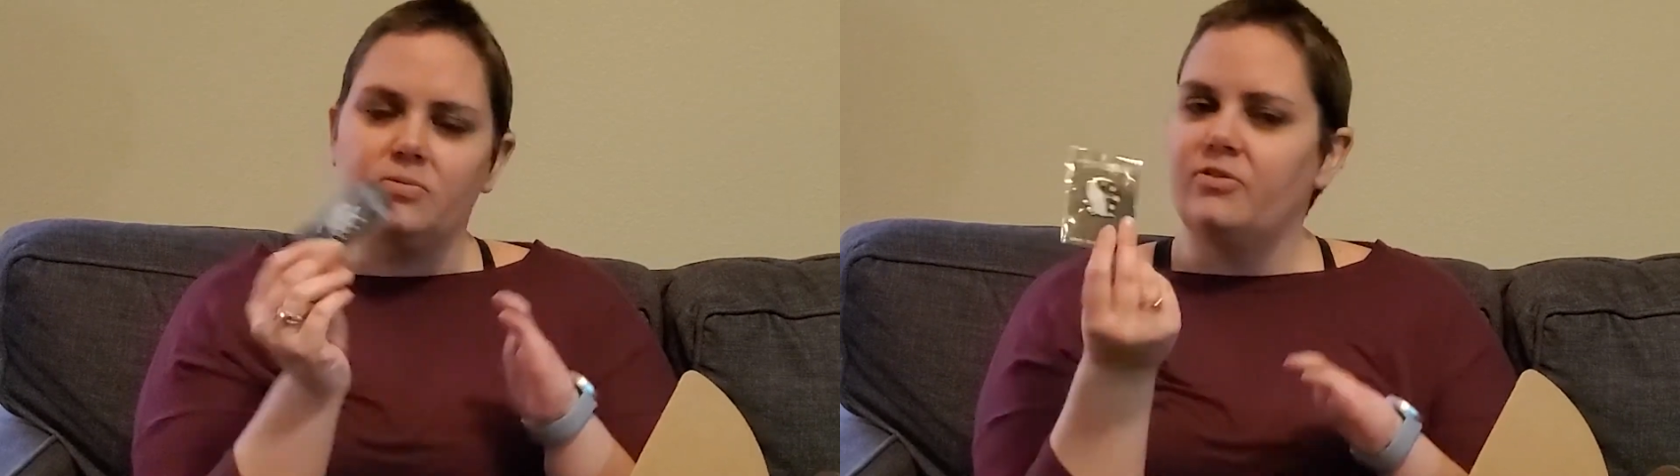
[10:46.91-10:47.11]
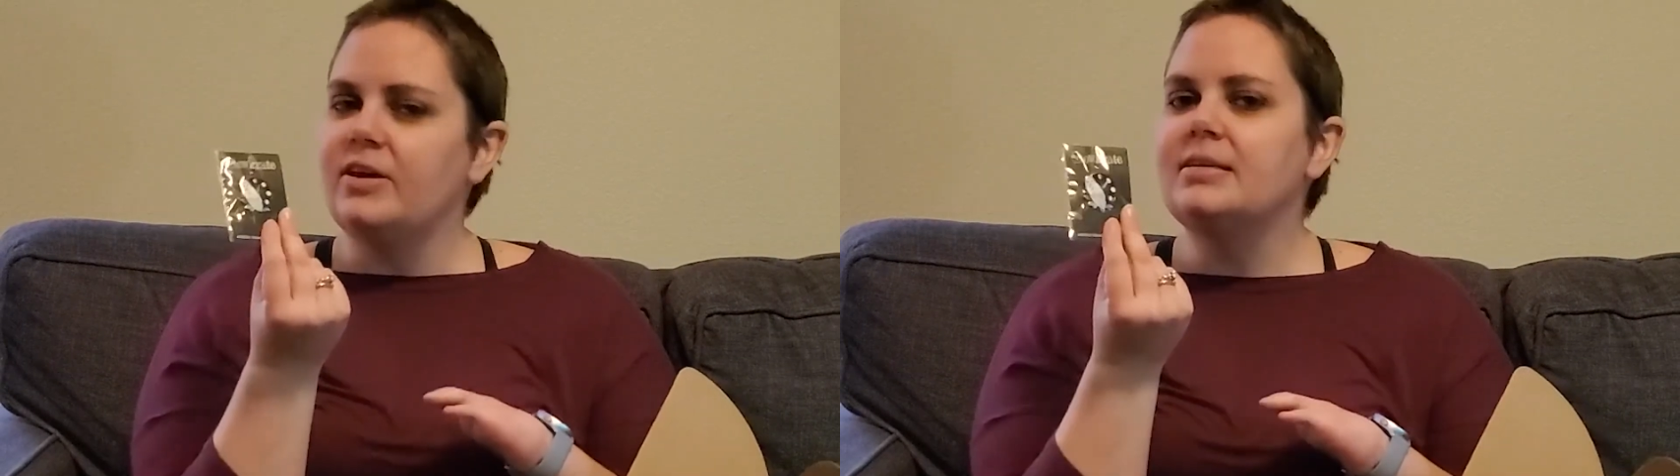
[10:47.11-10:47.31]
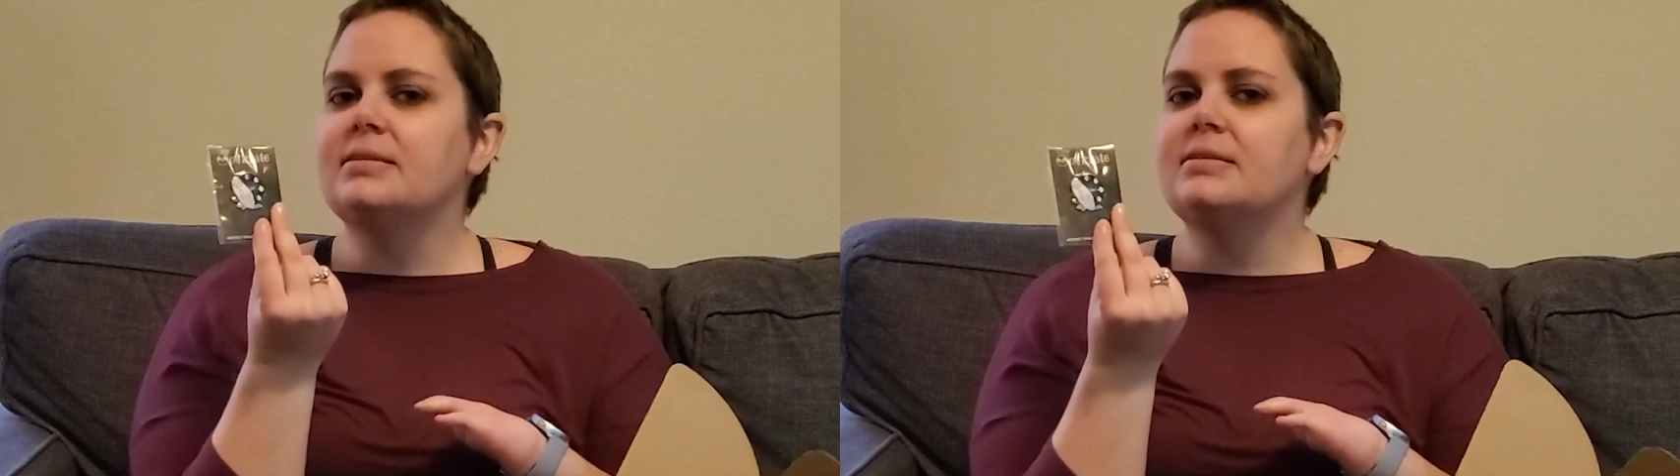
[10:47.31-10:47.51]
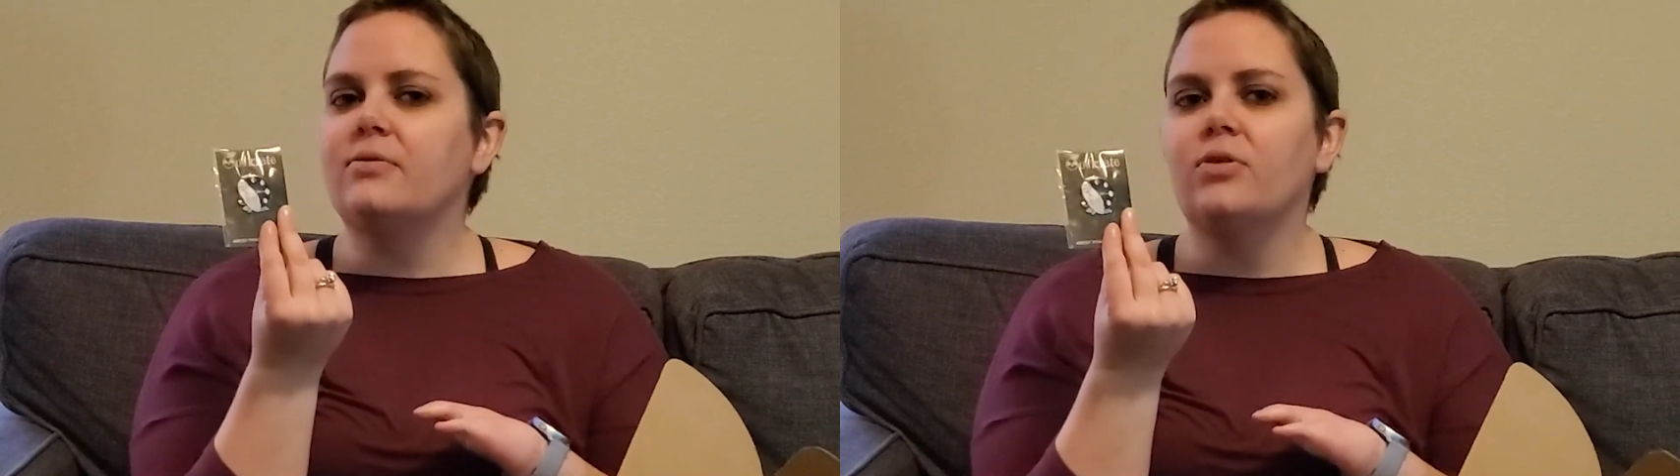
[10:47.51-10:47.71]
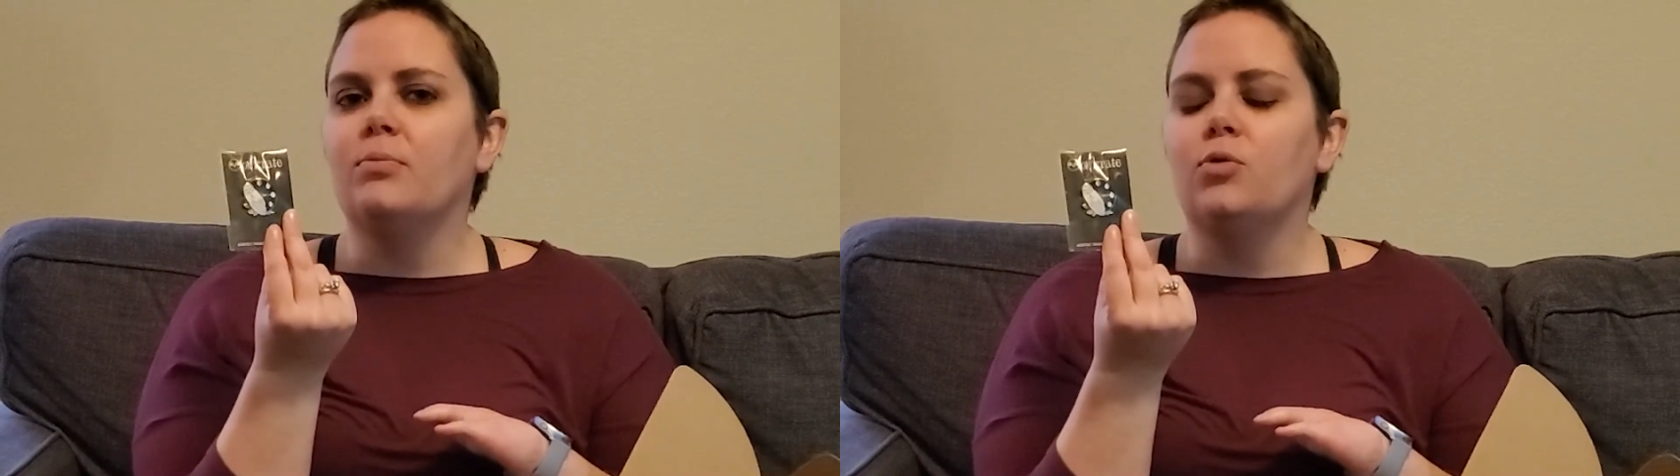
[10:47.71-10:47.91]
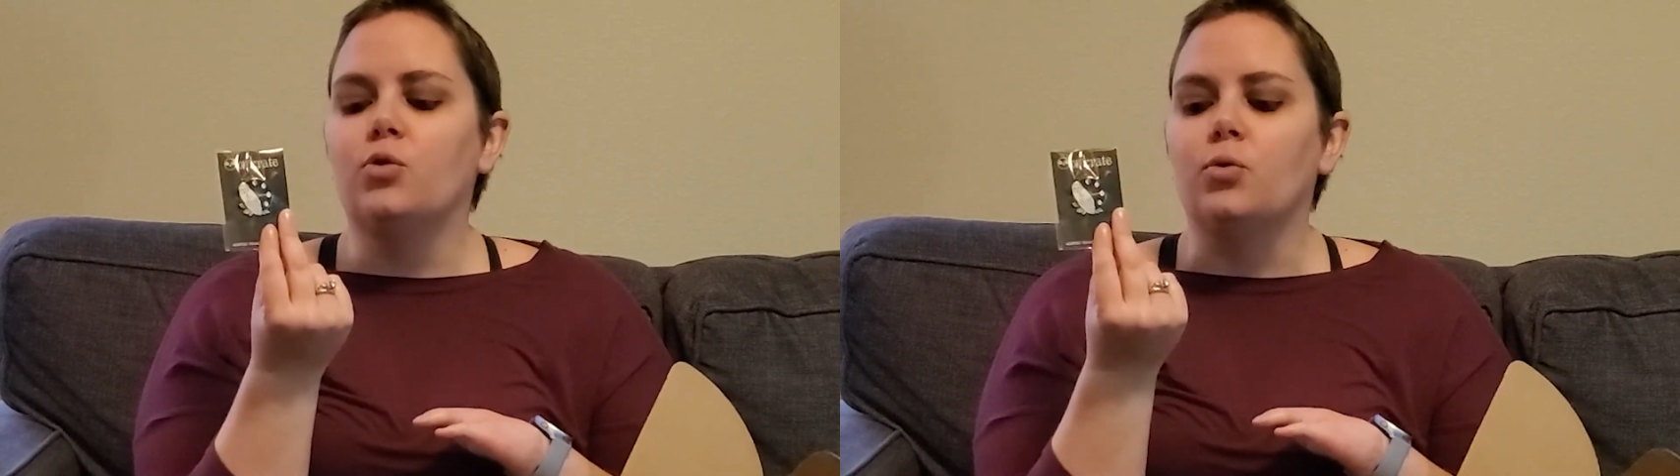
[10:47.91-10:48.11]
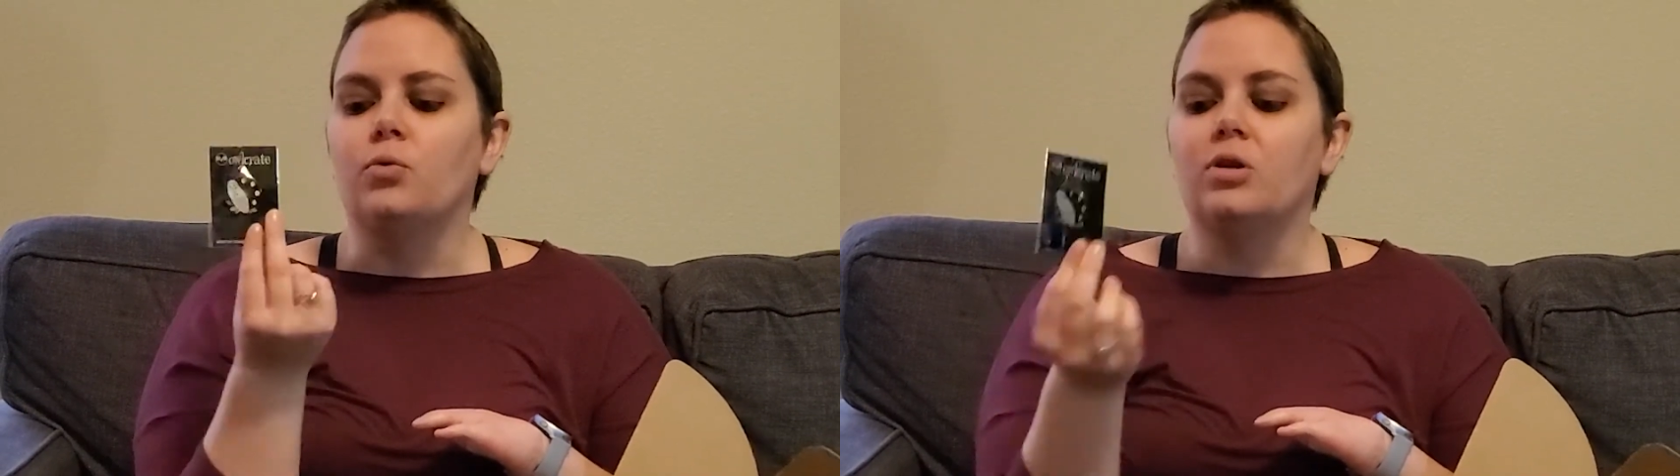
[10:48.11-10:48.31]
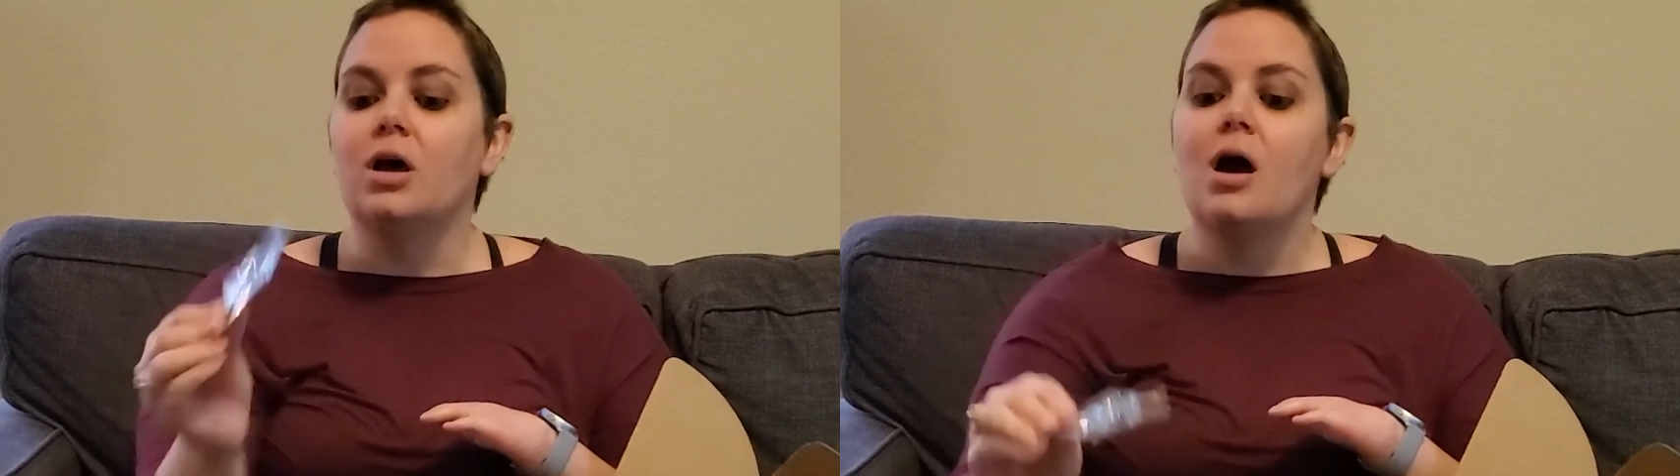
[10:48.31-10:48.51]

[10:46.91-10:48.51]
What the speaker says: phases of the moon.